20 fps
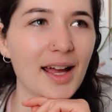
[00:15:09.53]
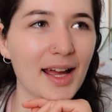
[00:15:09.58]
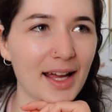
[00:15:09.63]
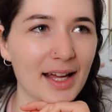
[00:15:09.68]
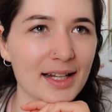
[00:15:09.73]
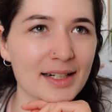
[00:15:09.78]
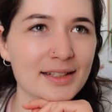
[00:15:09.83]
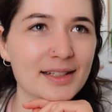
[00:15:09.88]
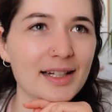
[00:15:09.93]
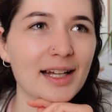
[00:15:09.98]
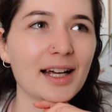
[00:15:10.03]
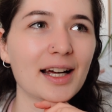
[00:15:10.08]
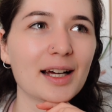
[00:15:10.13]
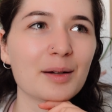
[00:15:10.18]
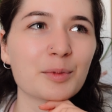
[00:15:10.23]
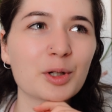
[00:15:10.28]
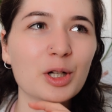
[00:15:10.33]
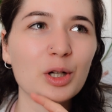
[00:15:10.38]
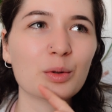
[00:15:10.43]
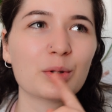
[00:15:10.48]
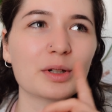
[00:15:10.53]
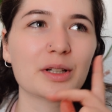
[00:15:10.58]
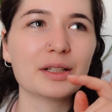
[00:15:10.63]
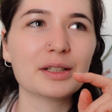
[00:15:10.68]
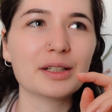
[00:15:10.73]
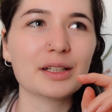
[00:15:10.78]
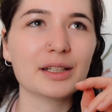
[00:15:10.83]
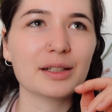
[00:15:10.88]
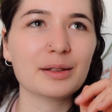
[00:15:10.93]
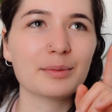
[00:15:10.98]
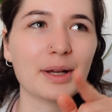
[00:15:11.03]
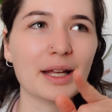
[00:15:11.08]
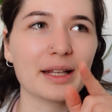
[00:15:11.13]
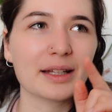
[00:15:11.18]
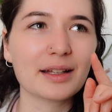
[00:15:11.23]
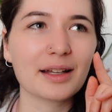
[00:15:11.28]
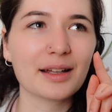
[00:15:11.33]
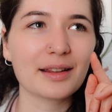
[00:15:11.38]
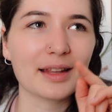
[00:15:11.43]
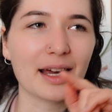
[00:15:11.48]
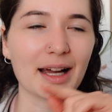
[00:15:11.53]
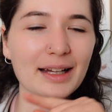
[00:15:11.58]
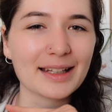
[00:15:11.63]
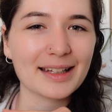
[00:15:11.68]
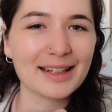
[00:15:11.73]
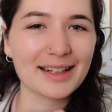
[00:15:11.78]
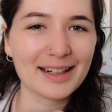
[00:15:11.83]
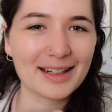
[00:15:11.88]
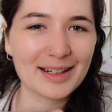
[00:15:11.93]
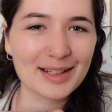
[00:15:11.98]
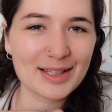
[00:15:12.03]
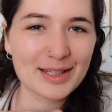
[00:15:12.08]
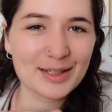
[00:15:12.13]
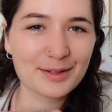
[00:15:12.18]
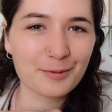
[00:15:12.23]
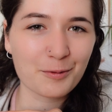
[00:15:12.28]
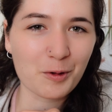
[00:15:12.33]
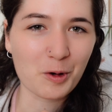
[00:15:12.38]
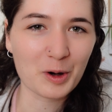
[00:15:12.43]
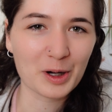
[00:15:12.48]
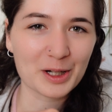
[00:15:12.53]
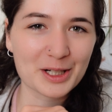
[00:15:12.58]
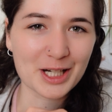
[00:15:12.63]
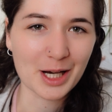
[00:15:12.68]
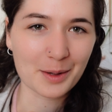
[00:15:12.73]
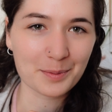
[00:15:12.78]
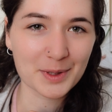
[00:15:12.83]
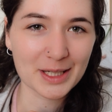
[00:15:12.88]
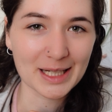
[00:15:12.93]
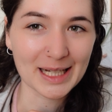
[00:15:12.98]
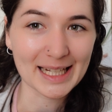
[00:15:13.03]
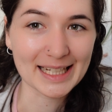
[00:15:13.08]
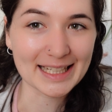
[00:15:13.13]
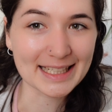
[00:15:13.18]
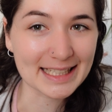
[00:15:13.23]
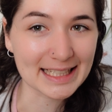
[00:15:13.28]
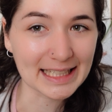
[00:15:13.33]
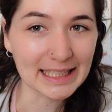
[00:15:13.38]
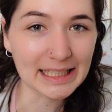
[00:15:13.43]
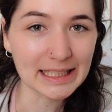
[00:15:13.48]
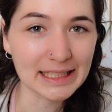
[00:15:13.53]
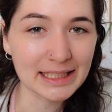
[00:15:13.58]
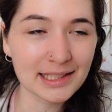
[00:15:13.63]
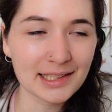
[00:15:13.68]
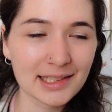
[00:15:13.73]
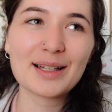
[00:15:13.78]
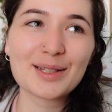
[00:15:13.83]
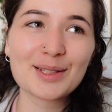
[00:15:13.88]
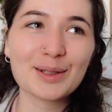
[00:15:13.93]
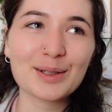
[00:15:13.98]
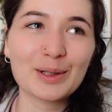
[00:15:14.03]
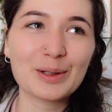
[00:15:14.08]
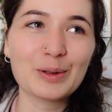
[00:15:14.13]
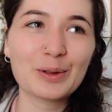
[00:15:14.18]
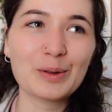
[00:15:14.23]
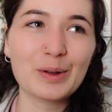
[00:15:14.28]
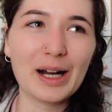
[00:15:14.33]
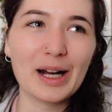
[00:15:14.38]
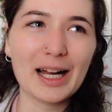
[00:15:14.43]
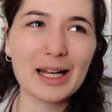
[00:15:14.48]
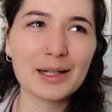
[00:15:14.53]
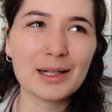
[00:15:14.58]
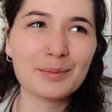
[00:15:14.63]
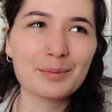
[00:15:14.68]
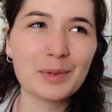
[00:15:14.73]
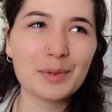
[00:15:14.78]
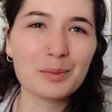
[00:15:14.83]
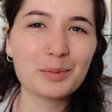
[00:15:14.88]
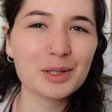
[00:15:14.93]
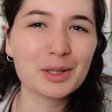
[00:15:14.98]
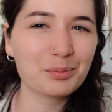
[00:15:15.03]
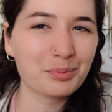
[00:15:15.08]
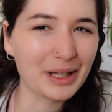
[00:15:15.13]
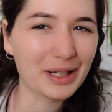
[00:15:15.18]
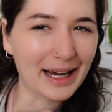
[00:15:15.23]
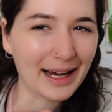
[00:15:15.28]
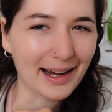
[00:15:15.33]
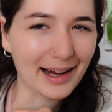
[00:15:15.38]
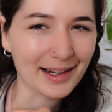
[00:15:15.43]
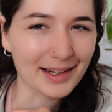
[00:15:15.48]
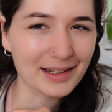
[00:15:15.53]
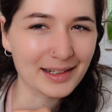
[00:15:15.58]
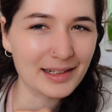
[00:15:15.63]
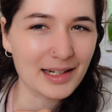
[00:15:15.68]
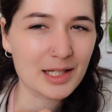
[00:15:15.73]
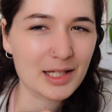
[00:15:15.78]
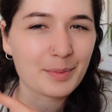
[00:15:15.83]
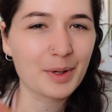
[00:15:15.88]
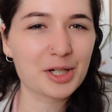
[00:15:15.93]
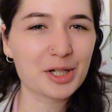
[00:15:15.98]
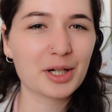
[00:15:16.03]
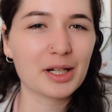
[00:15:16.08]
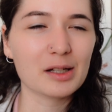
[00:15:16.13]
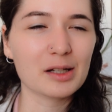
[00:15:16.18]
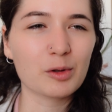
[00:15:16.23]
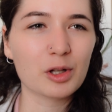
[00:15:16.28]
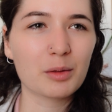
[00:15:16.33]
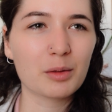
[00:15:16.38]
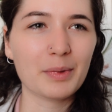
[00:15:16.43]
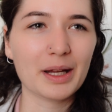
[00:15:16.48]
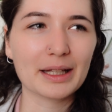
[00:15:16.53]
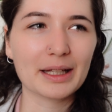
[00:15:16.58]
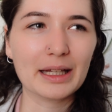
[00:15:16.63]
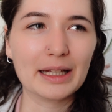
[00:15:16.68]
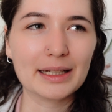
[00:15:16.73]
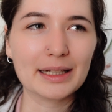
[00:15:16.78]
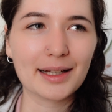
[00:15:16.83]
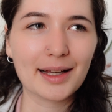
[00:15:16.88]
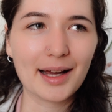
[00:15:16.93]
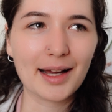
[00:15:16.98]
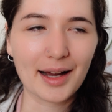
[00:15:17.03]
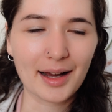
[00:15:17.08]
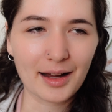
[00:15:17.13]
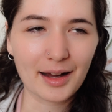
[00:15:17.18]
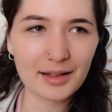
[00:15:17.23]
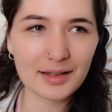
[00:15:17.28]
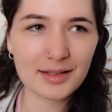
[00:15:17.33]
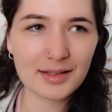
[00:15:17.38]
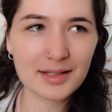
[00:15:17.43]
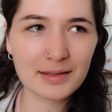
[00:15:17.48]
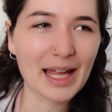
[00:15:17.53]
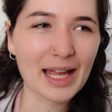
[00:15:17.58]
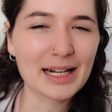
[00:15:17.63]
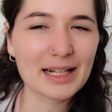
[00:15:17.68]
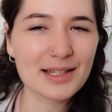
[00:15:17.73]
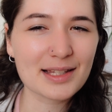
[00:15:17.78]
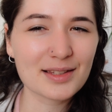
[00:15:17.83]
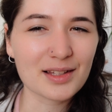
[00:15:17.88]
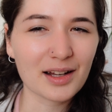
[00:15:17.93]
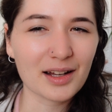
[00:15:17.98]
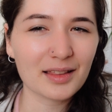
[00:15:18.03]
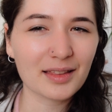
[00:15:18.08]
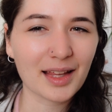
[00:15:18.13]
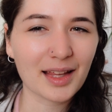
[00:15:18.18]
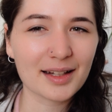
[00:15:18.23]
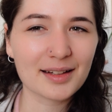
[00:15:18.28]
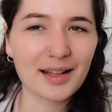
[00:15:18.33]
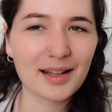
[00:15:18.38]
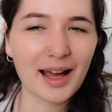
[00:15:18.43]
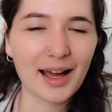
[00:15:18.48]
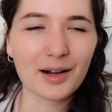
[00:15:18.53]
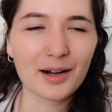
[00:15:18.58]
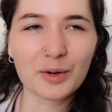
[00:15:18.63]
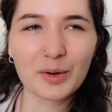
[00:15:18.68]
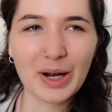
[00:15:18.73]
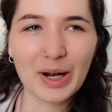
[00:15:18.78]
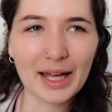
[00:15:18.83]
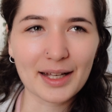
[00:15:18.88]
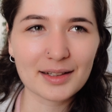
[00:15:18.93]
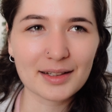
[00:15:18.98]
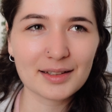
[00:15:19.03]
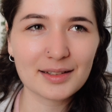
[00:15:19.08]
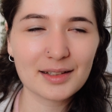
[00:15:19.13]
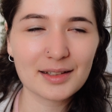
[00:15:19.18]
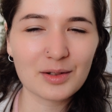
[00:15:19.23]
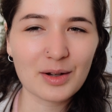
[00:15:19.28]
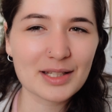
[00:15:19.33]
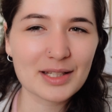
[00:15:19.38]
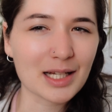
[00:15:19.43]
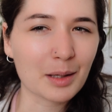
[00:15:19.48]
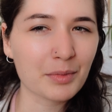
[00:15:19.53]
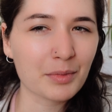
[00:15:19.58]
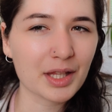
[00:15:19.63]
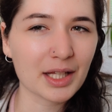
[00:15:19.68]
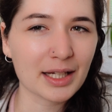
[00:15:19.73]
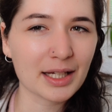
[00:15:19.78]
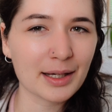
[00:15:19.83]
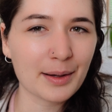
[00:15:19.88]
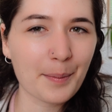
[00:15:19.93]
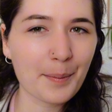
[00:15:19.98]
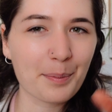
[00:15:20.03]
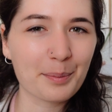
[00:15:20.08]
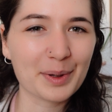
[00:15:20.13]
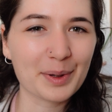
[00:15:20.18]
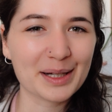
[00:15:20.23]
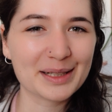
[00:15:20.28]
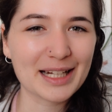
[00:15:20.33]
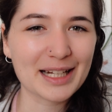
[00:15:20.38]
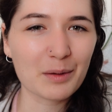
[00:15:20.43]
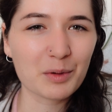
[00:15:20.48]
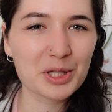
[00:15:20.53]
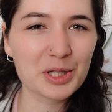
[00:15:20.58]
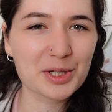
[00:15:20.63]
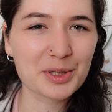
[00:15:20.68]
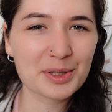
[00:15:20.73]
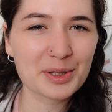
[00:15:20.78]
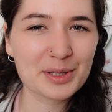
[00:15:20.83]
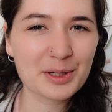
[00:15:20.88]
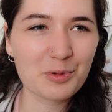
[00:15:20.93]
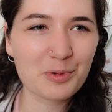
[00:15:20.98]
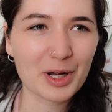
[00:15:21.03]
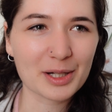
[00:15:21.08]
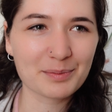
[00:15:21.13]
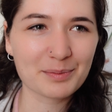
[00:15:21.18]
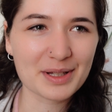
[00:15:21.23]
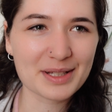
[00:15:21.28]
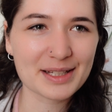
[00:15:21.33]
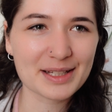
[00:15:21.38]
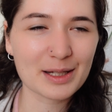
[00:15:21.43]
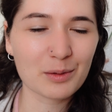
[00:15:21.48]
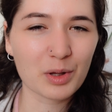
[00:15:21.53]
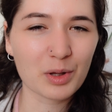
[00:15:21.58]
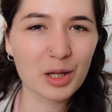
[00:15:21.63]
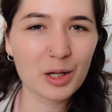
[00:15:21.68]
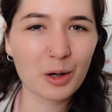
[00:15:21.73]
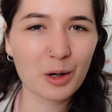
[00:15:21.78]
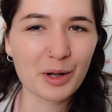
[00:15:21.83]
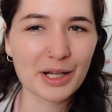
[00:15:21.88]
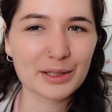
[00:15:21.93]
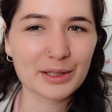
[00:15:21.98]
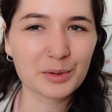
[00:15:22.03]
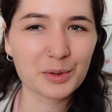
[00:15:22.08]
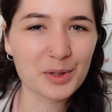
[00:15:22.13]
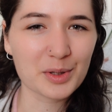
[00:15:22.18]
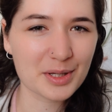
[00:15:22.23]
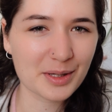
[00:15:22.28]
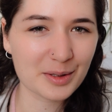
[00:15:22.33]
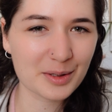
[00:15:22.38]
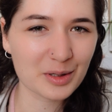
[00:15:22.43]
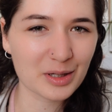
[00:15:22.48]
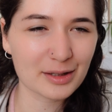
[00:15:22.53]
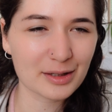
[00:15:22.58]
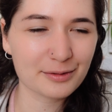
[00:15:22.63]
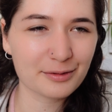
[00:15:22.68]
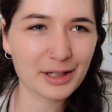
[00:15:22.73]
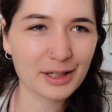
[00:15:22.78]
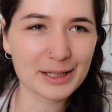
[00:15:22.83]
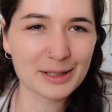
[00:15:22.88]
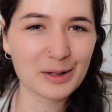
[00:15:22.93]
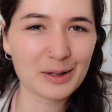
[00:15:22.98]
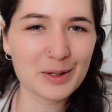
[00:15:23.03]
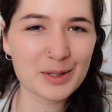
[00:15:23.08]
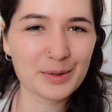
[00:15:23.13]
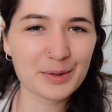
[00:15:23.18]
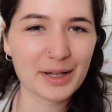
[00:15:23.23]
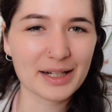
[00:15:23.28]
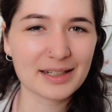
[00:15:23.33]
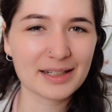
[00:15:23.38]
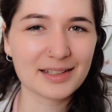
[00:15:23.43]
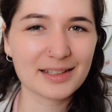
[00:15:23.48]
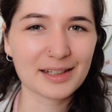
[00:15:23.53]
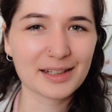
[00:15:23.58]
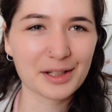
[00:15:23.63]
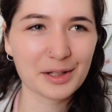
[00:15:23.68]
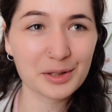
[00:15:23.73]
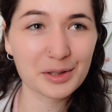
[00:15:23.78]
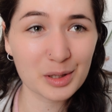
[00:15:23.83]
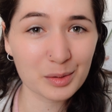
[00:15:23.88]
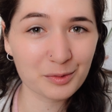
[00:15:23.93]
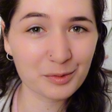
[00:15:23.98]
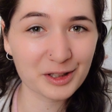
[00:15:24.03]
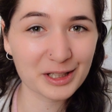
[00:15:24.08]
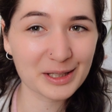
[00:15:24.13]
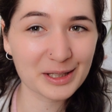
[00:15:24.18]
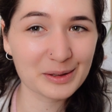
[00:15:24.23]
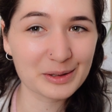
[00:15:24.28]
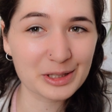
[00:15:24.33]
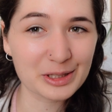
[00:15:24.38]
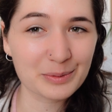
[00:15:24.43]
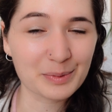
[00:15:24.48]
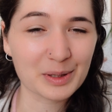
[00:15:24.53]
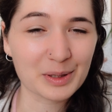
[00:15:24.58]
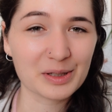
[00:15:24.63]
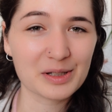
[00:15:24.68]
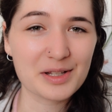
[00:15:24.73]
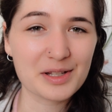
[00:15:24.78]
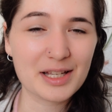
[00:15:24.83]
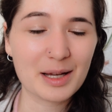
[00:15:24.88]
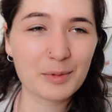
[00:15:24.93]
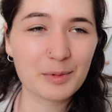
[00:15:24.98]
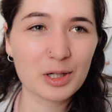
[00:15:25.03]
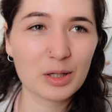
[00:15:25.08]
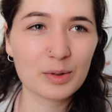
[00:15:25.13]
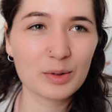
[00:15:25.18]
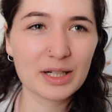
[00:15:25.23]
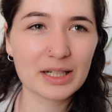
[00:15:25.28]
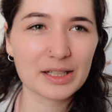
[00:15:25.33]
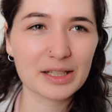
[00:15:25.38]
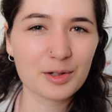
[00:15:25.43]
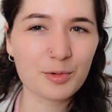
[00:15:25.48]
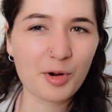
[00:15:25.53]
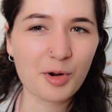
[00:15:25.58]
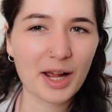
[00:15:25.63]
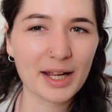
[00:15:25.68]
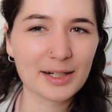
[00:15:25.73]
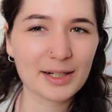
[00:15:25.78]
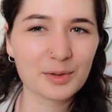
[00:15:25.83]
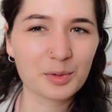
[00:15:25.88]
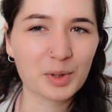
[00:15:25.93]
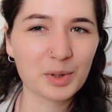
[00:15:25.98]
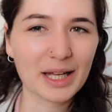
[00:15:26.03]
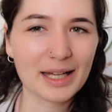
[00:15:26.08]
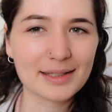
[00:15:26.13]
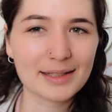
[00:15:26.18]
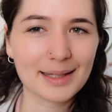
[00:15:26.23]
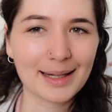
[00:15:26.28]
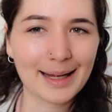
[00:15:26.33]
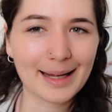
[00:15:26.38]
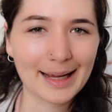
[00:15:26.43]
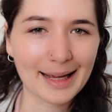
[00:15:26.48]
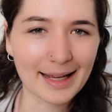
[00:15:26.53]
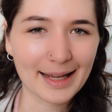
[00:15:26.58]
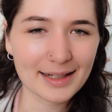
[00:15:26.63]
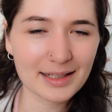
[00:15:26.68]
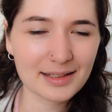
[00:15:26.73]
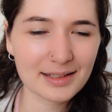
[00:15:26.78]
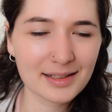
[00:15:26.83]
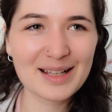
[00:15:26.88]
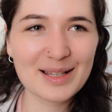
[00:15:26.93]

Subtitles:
And I'm currently making the Anki cards for chapter 18. So I'm a bit behind, especially with making the cards. And it's not that I don't like it or something, but I was just quite busy with going to Düsseldorf and also editing YouTube videos because I'm currently trying to get ahead.